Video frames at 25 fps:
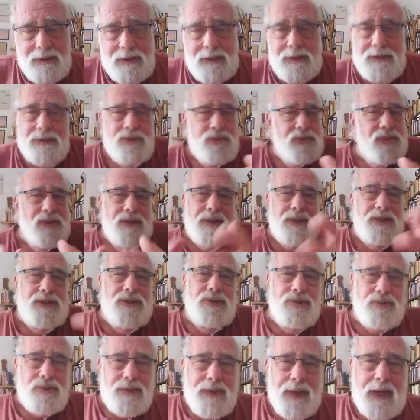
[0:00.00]
Israel can
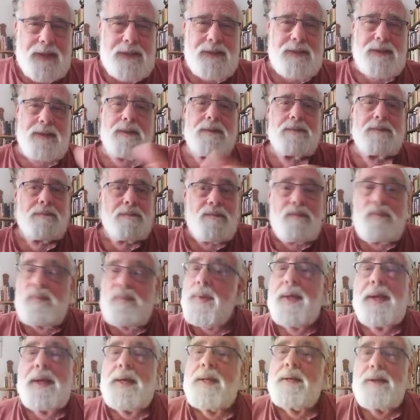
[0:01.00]
do that
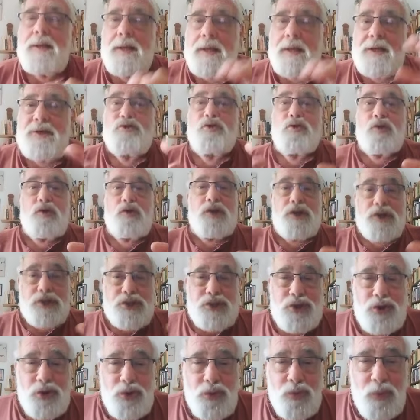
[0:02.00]
in
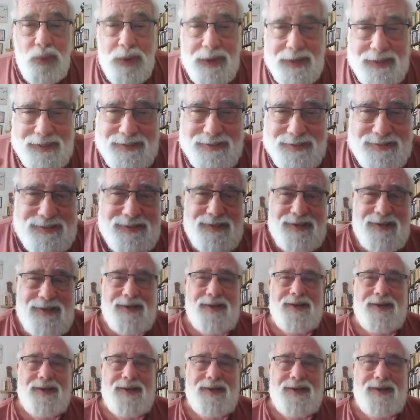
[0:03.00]
traditional ways.